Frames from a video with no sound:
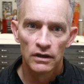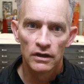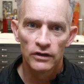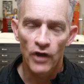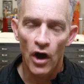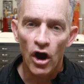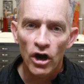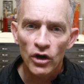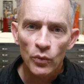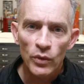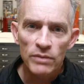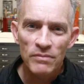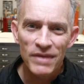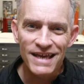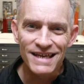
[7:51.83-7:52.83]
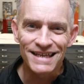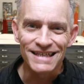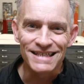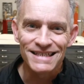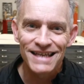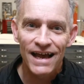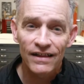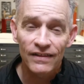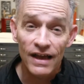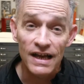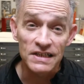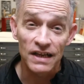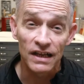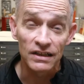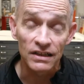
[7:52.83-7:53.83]
The art we make can tell us
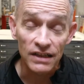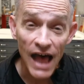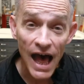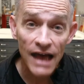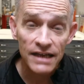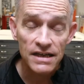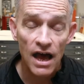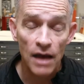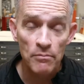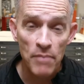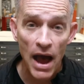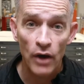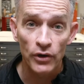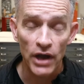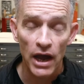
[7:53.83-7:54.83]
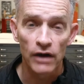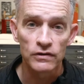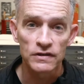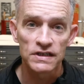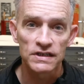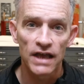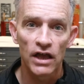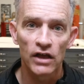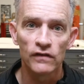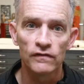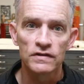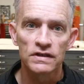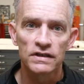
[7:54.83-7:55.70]
a lot about ourselves.